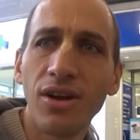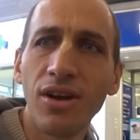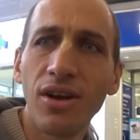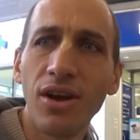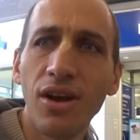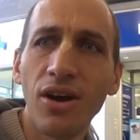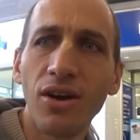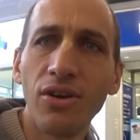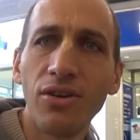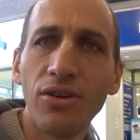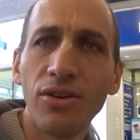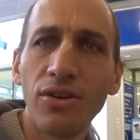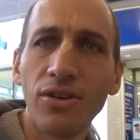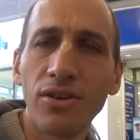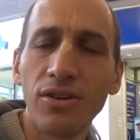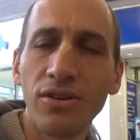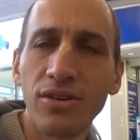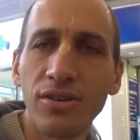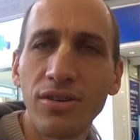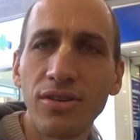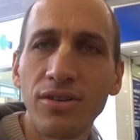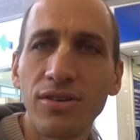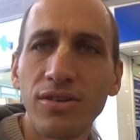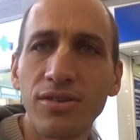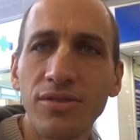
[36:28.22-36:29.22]
because you were
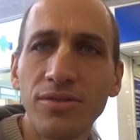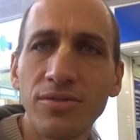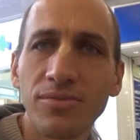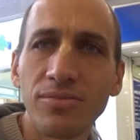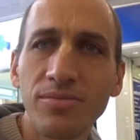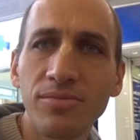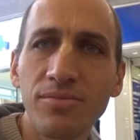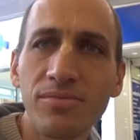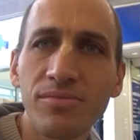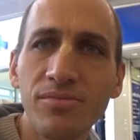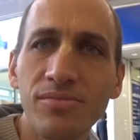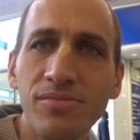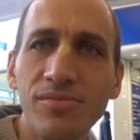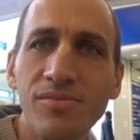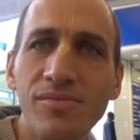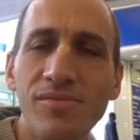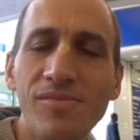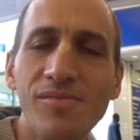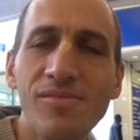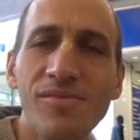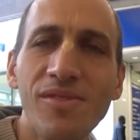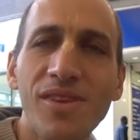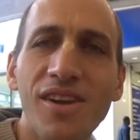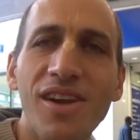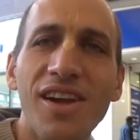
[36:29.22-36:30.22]
saying how everything is
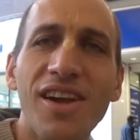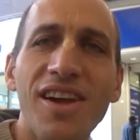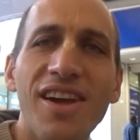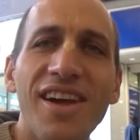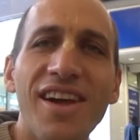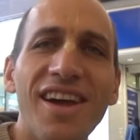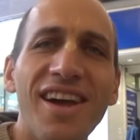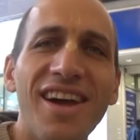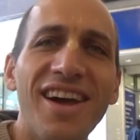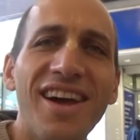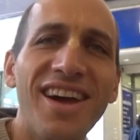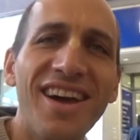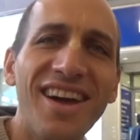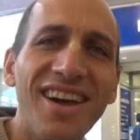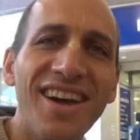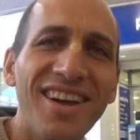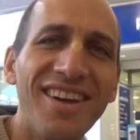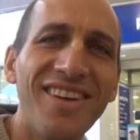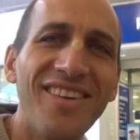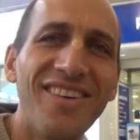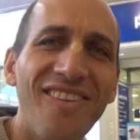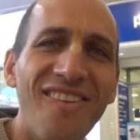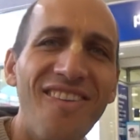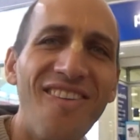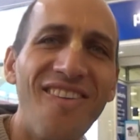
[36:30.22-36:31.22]
meant to happen,
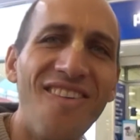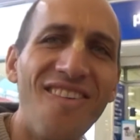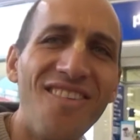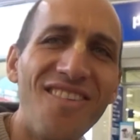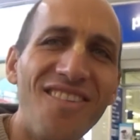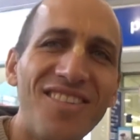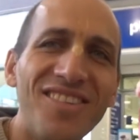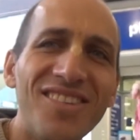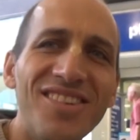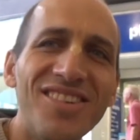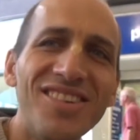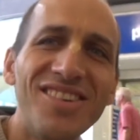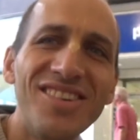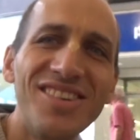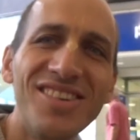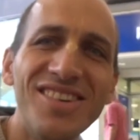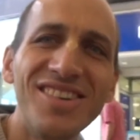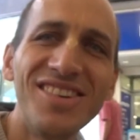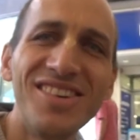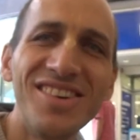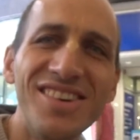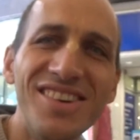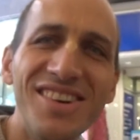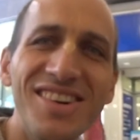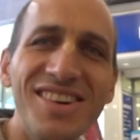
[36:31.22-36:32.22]
so I should be,
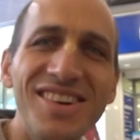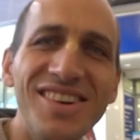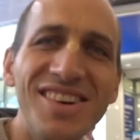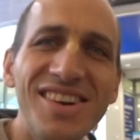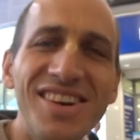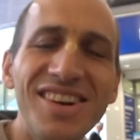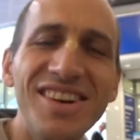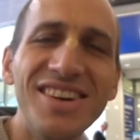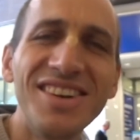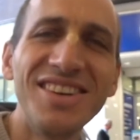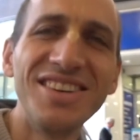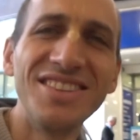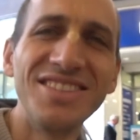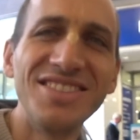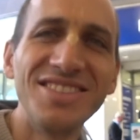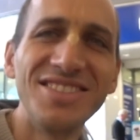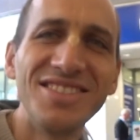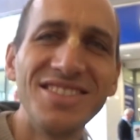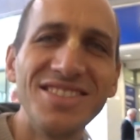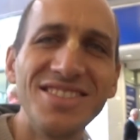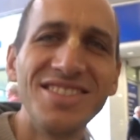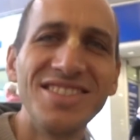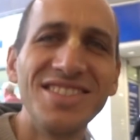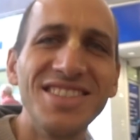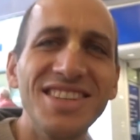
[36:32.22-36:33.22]
maybe I'll give it
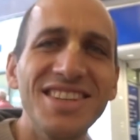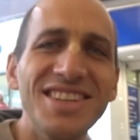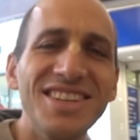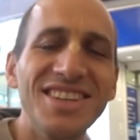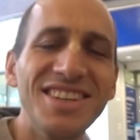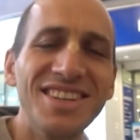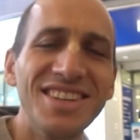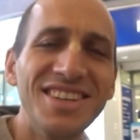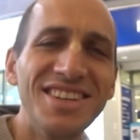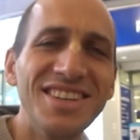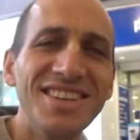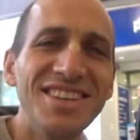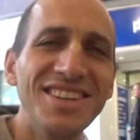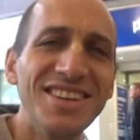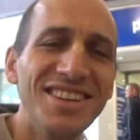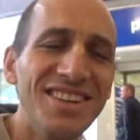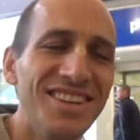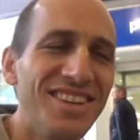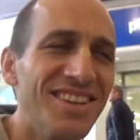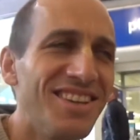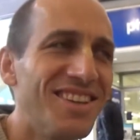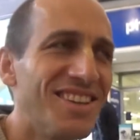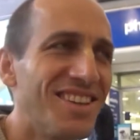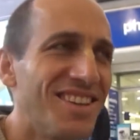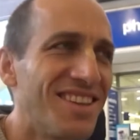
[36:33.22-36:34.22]
up, but
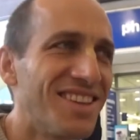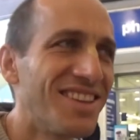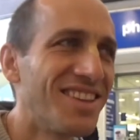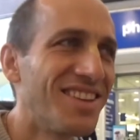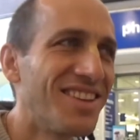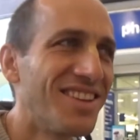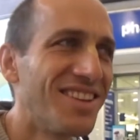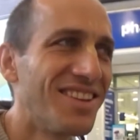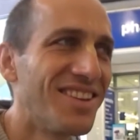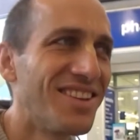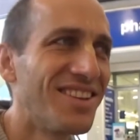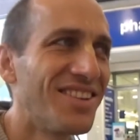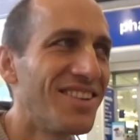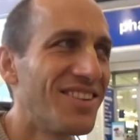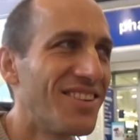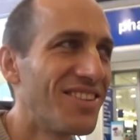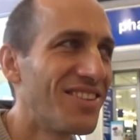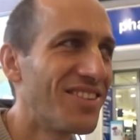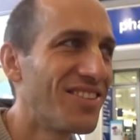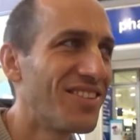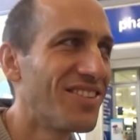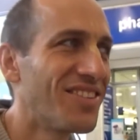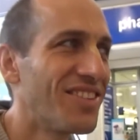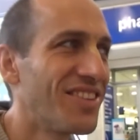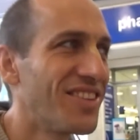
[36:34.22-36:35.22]
at the current
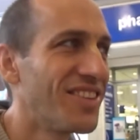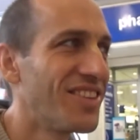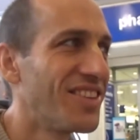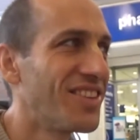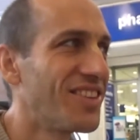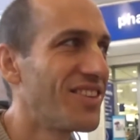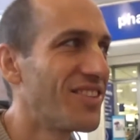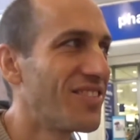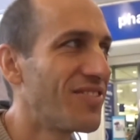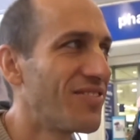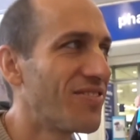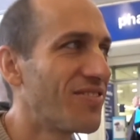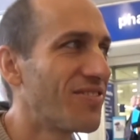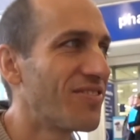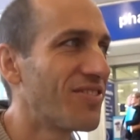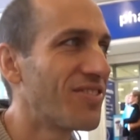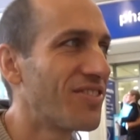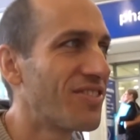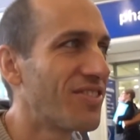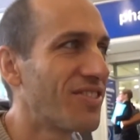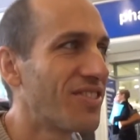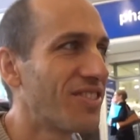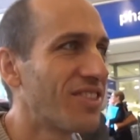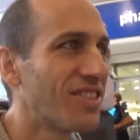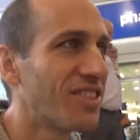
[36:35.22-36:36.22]
moment I should be
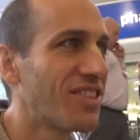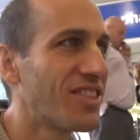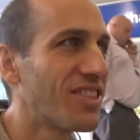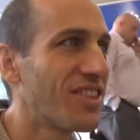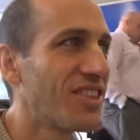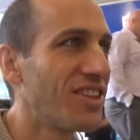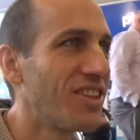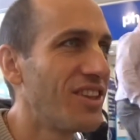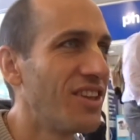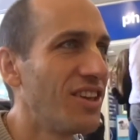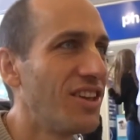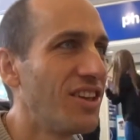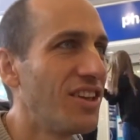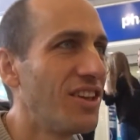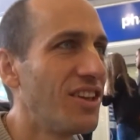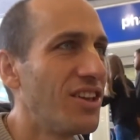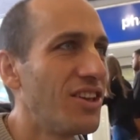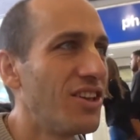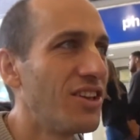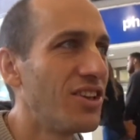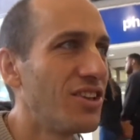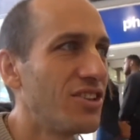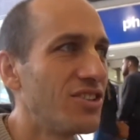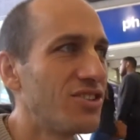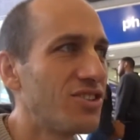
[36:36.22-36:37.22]
smoking it, eh?
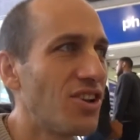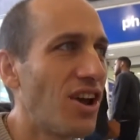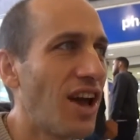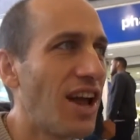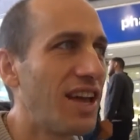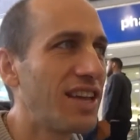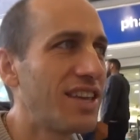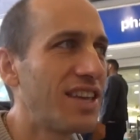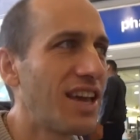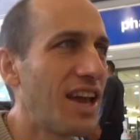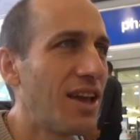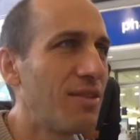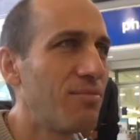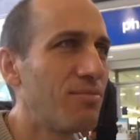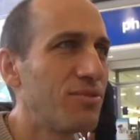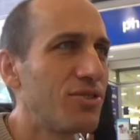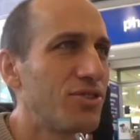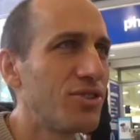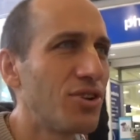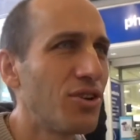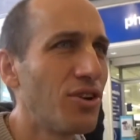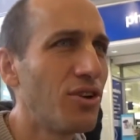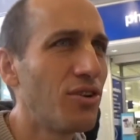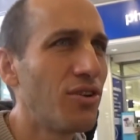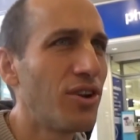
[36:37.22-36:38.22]
So I came
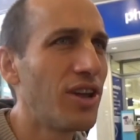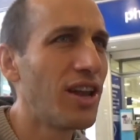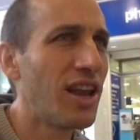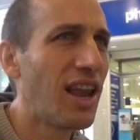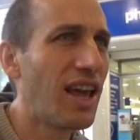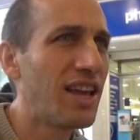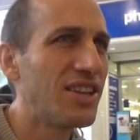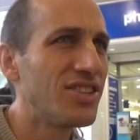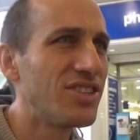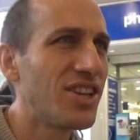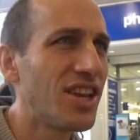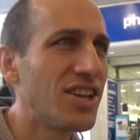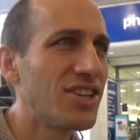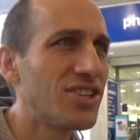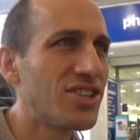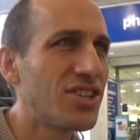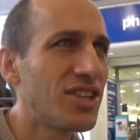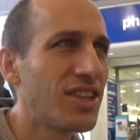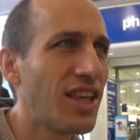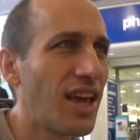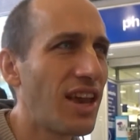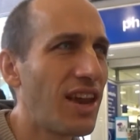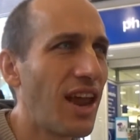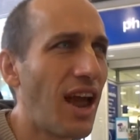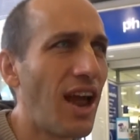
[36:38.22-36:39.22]
to a
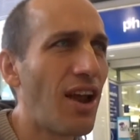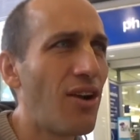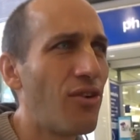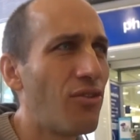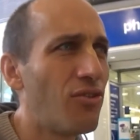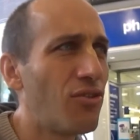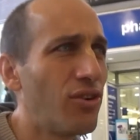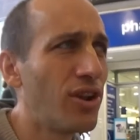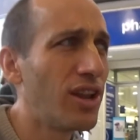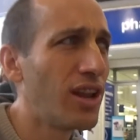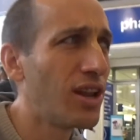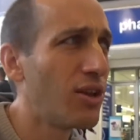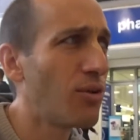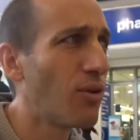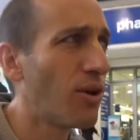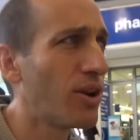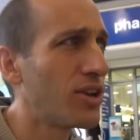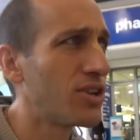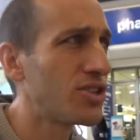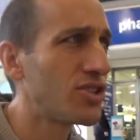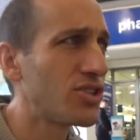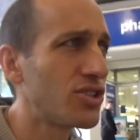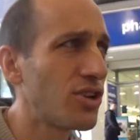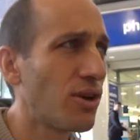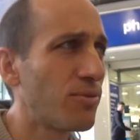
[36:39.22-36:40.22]
realization that I really want
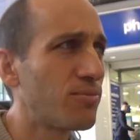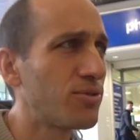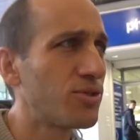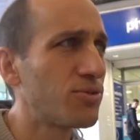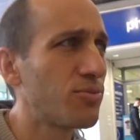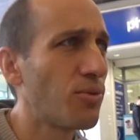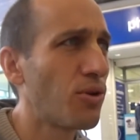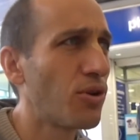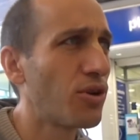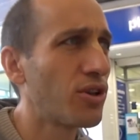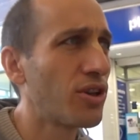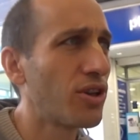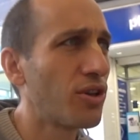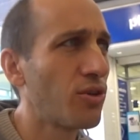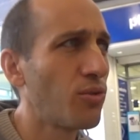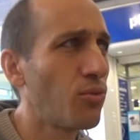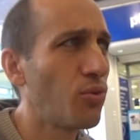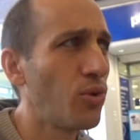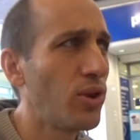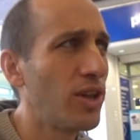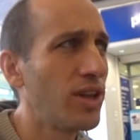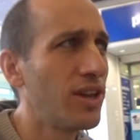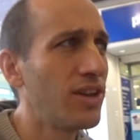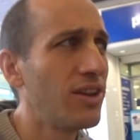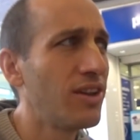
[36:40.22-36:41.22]
to stop smoking
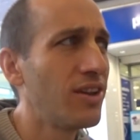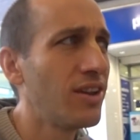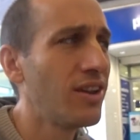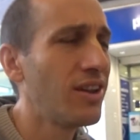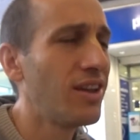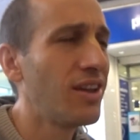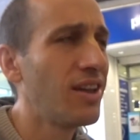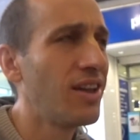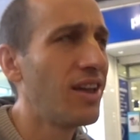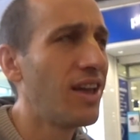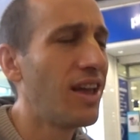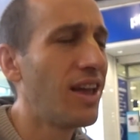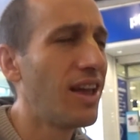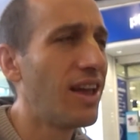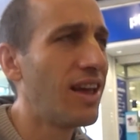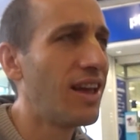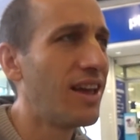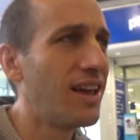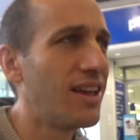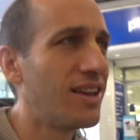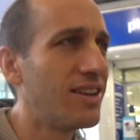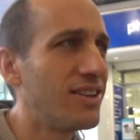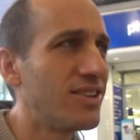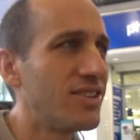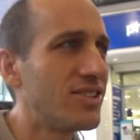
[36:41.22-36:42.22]
weed,
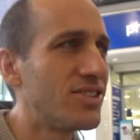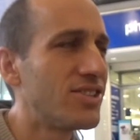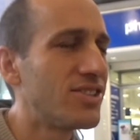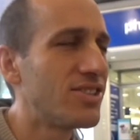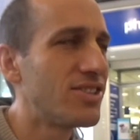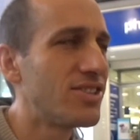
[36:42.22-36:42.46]
and